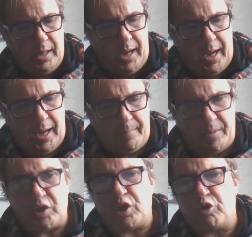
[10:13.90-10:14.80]

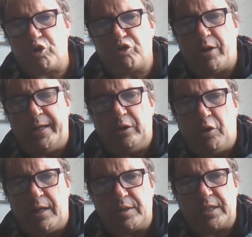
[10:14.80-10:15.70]
and social strain
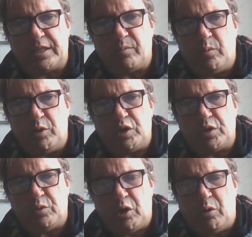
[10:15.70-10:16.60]
on our system, which
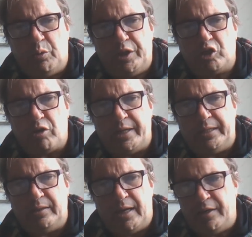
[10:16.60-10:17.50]
is, you know, already
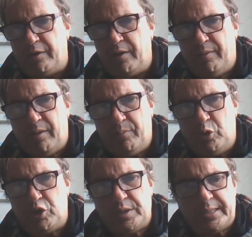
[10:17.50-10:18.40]
straining under
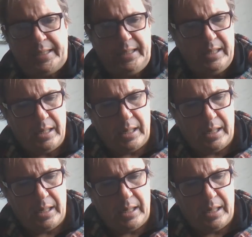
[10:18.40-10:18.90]
emergency.